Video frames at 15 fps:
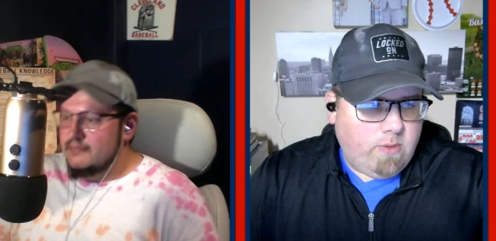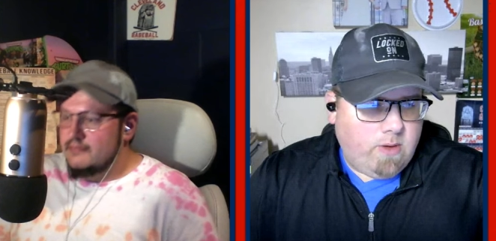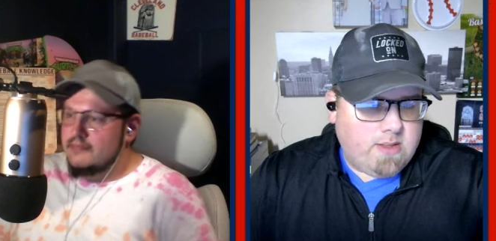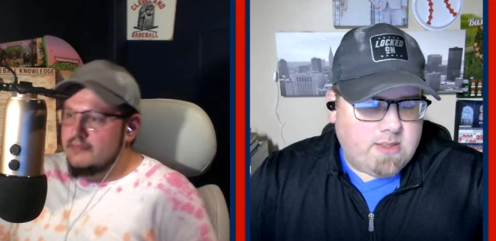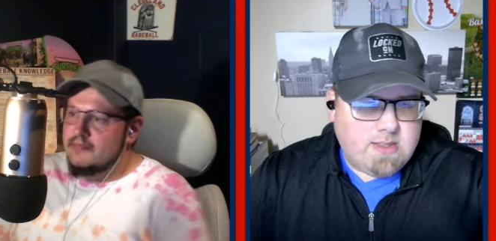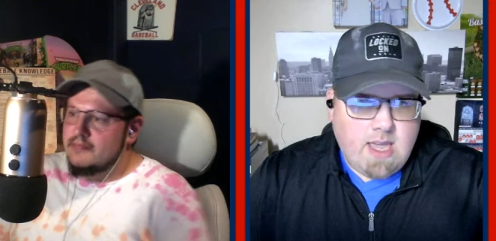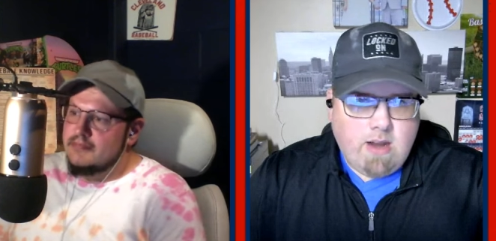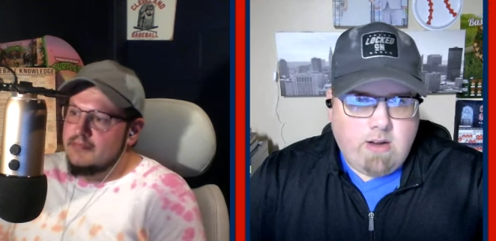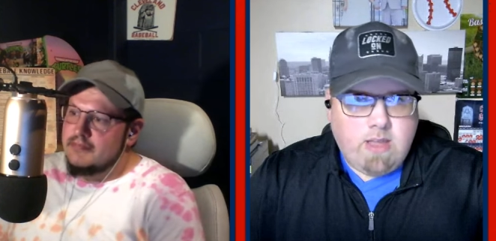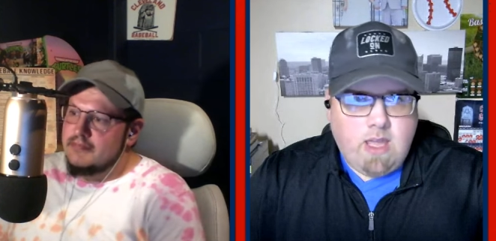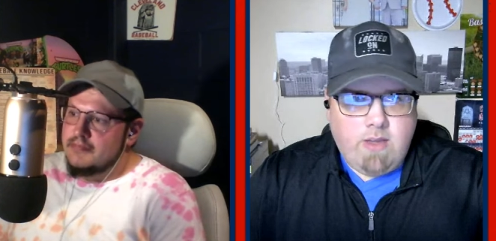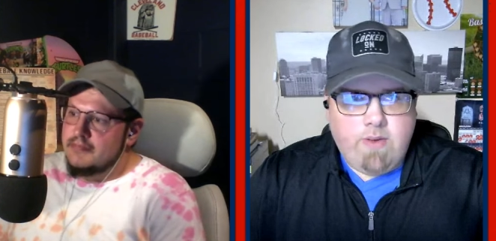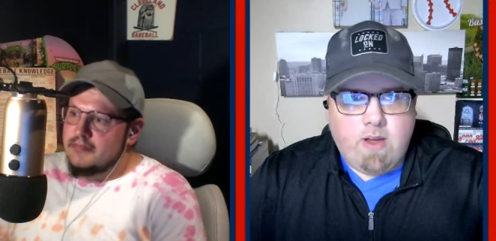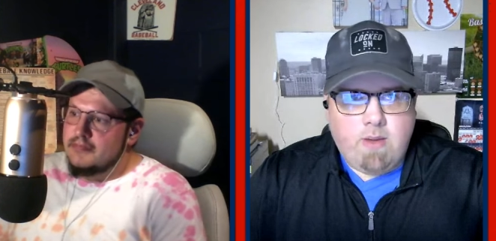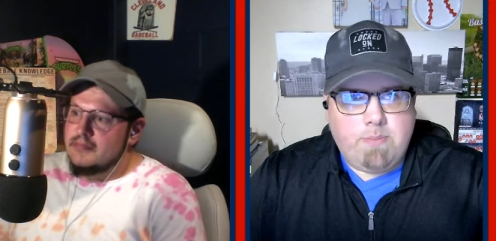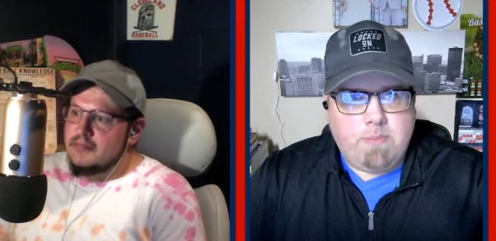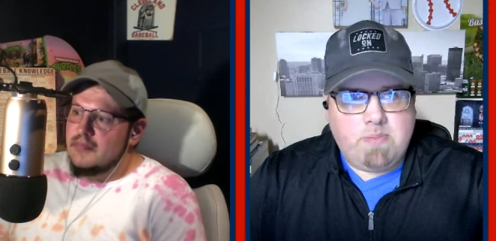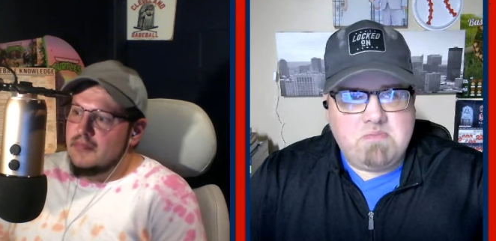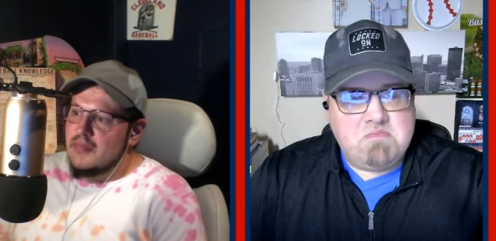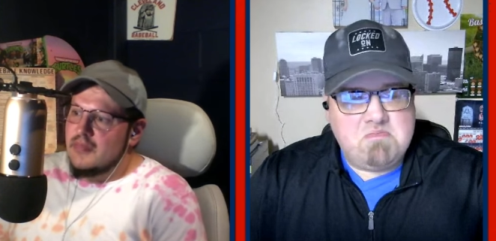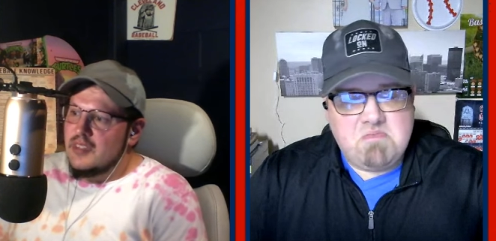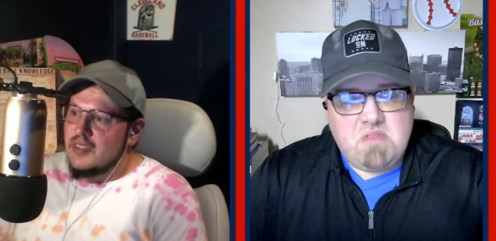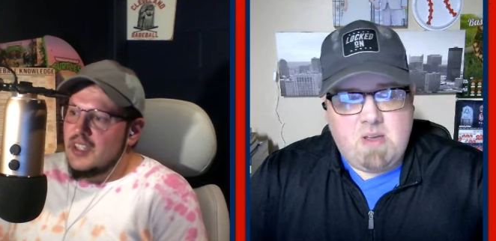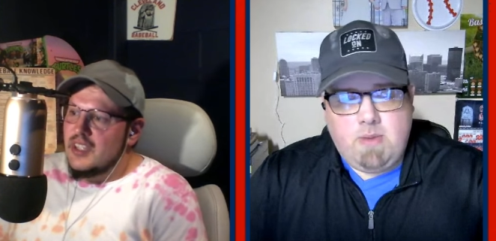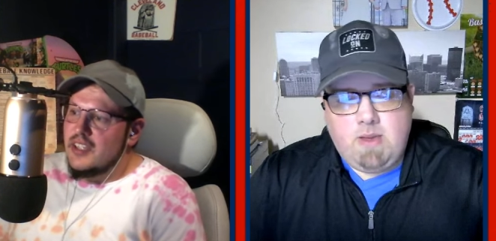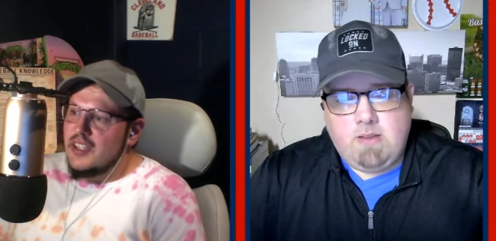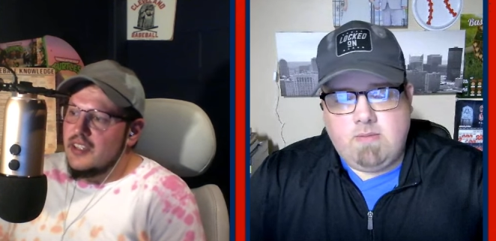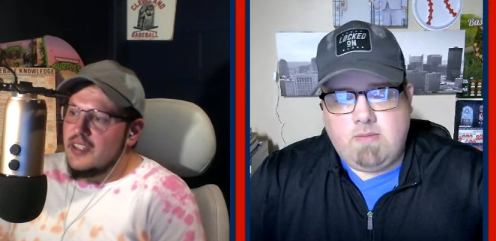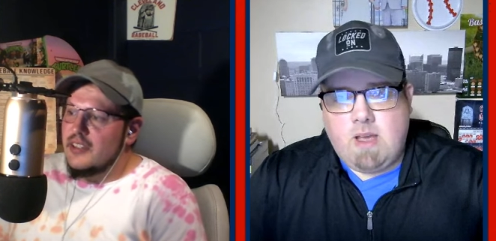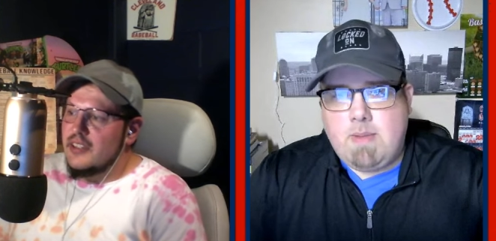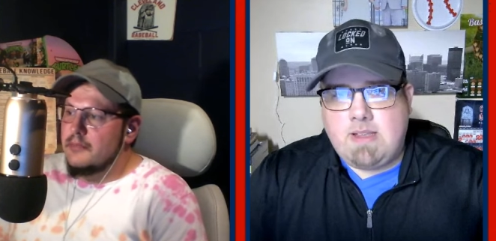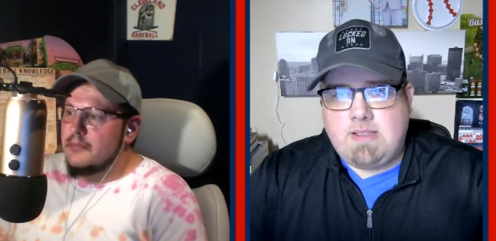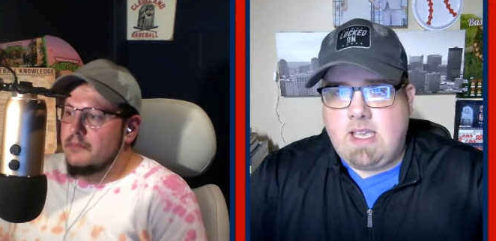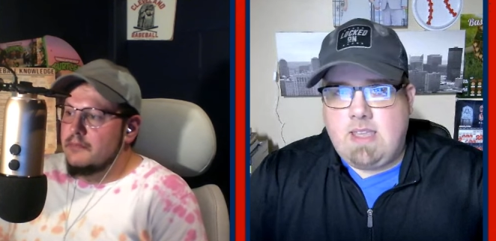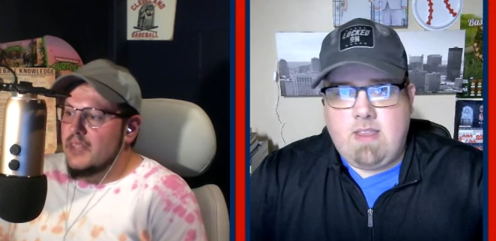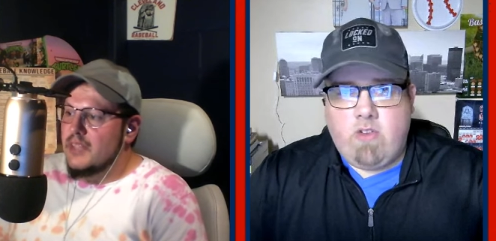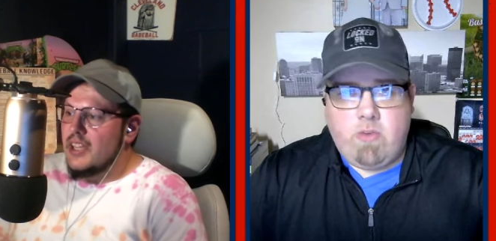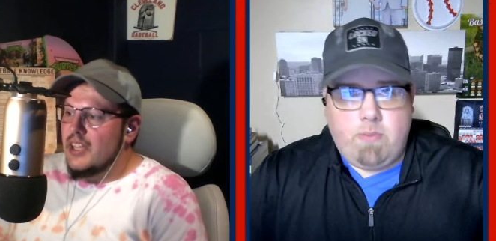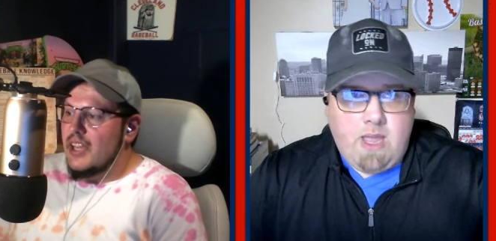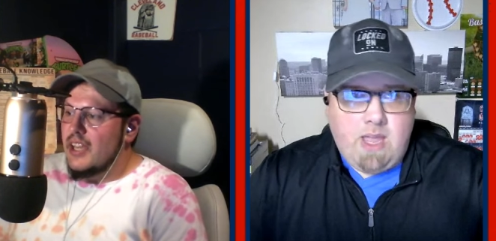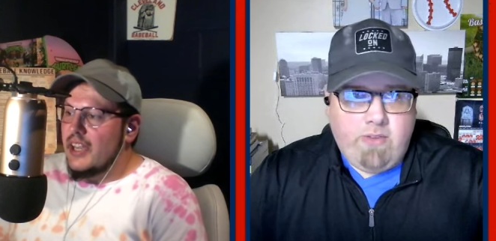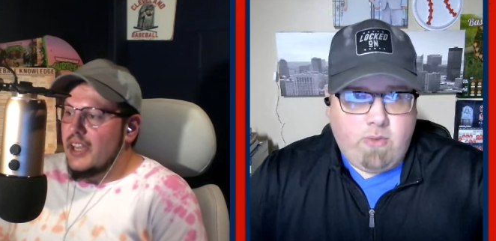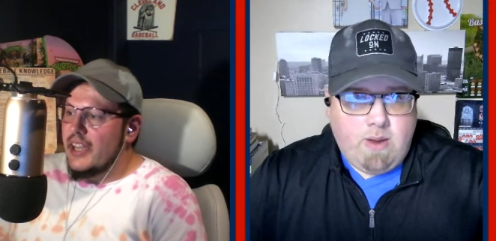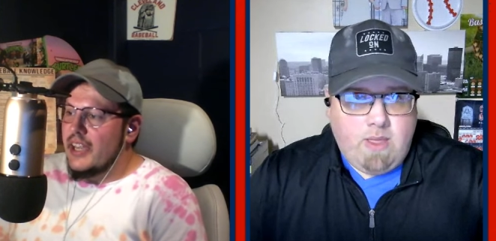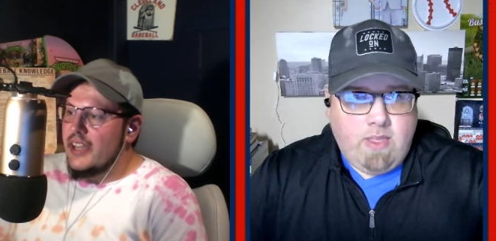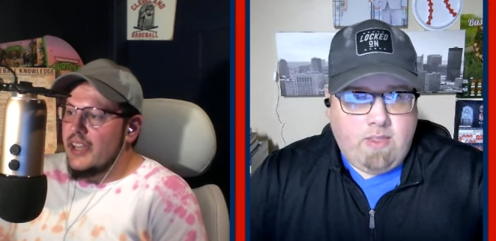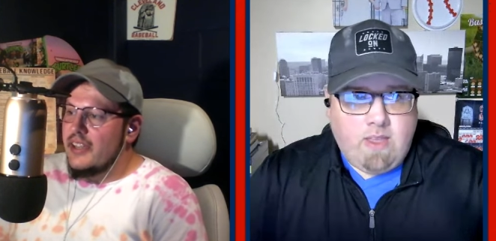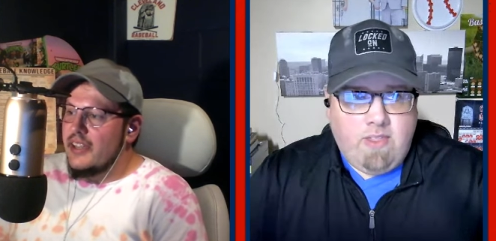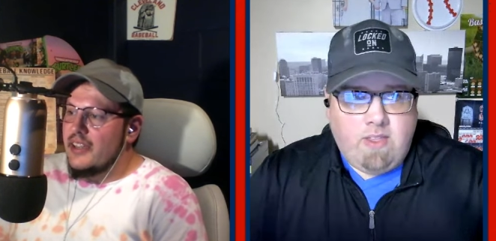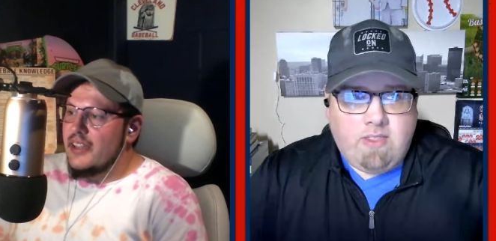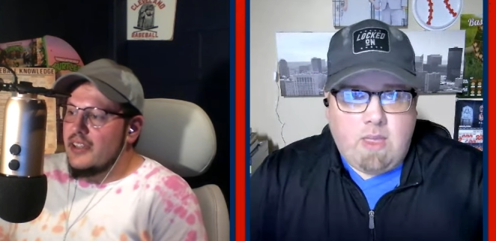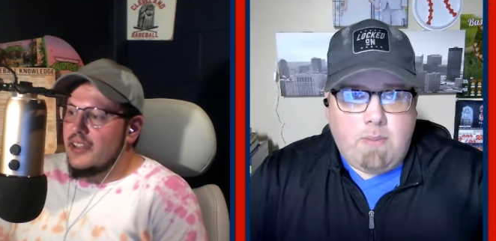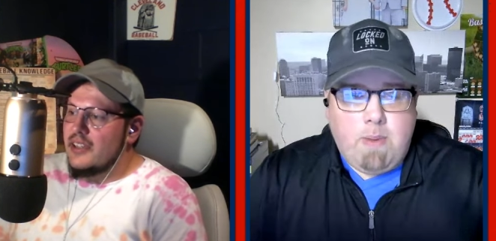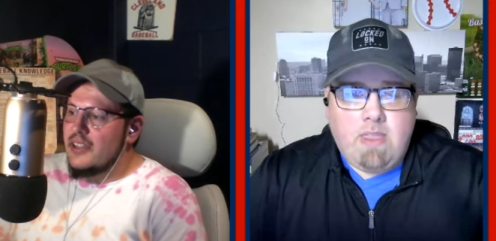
Speaker 1: what Seattle gave up. I mean, I'm not saying they overpaid yeah. for him. I think I think they